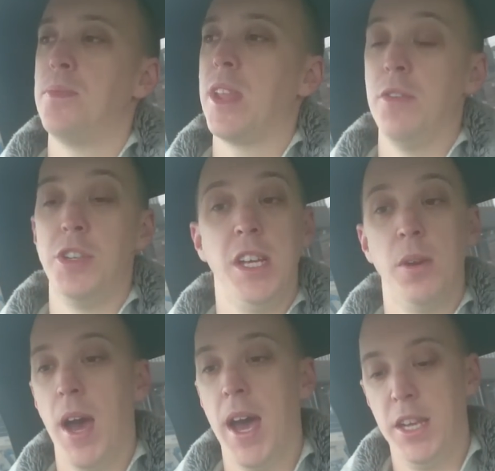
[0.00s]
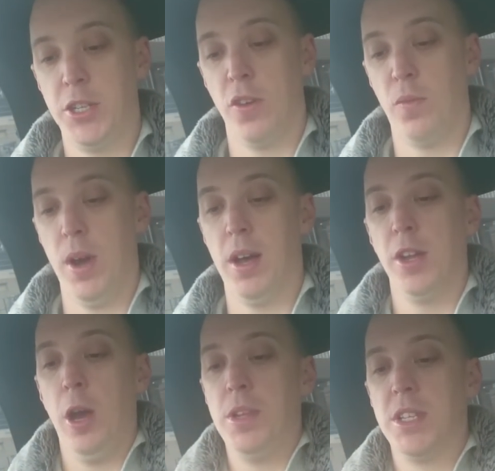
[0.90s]
I've seen it where they sort of weld
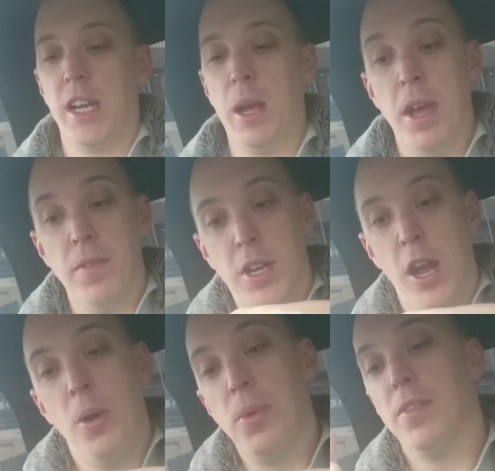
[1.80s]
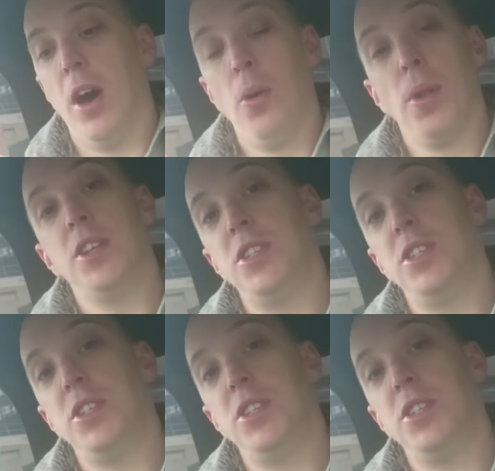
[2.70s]
it up into like a bit of a dome, leave a hole in